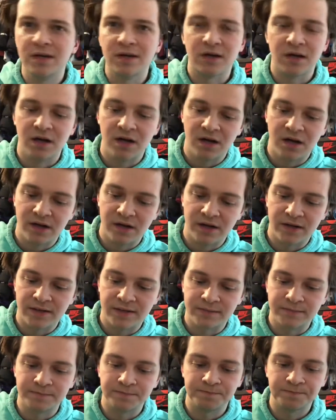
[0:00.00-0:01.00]

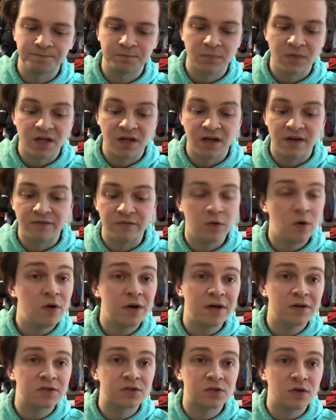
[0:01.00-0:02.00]
have no one
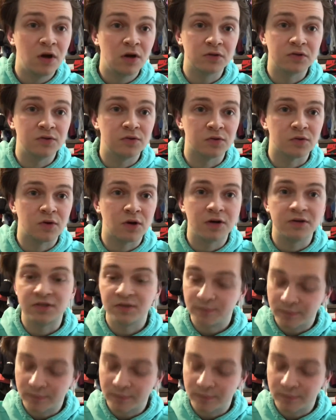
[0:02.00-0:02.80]
else to talk to in the quarantine